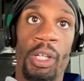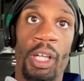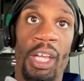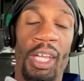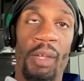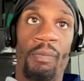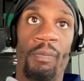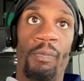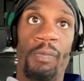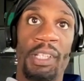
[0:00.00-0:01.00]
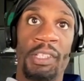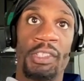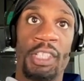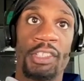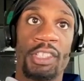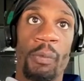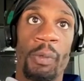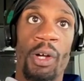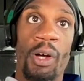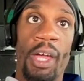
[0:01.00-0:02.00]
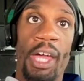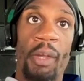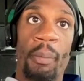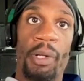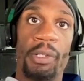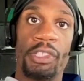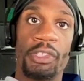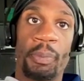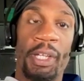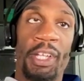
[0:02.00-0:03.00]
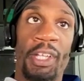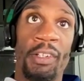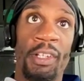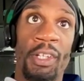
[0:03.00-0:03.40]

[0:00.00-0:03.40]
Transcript: a fitness test that we all had to participate in.